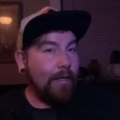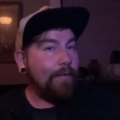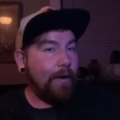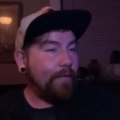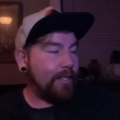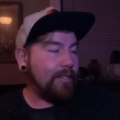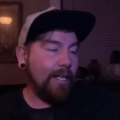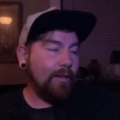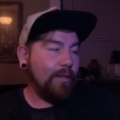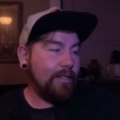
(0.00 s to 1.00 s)
took forever to
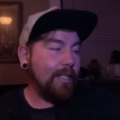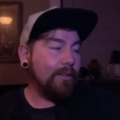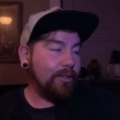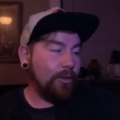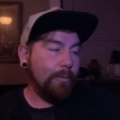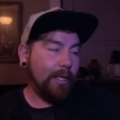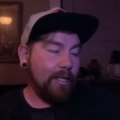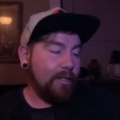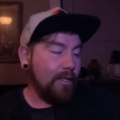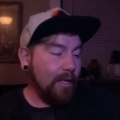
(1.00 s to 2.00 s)
sell too,
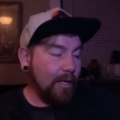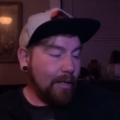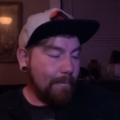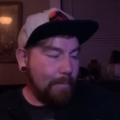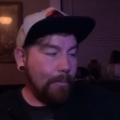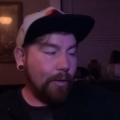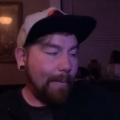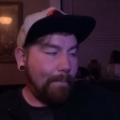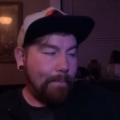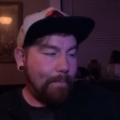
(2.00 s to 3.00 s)
because people
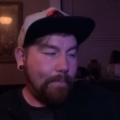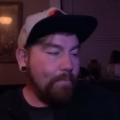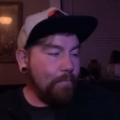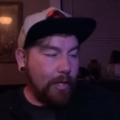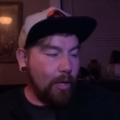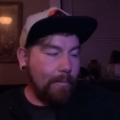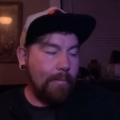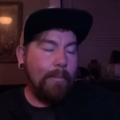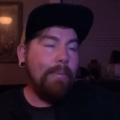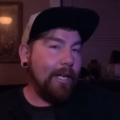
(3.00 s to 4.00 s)
kept,
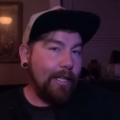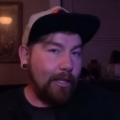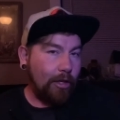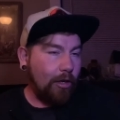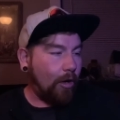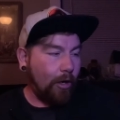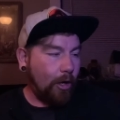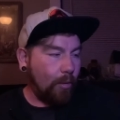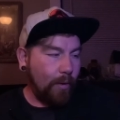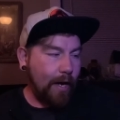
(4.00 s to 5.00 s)
maybe putting in their
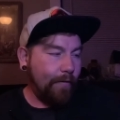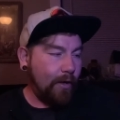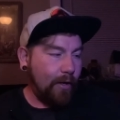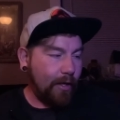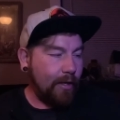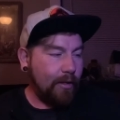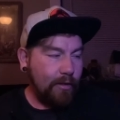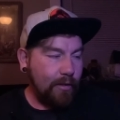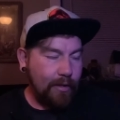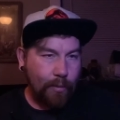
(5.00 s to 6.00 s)
cart or whatever, and
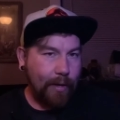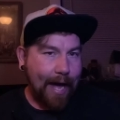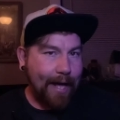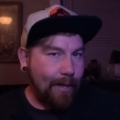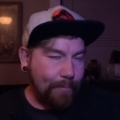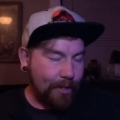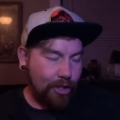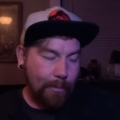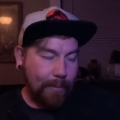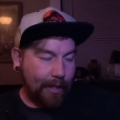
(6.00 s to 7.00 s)
it would add up the
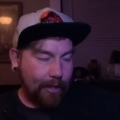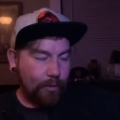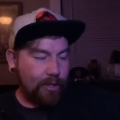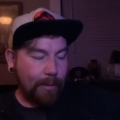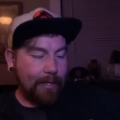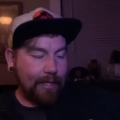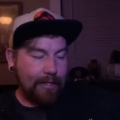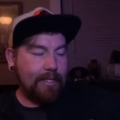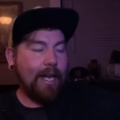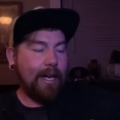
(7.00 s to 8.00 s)
shipping, and it was something
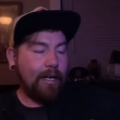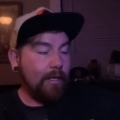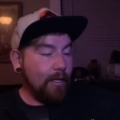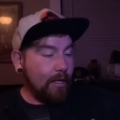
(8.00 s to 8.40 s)
insane.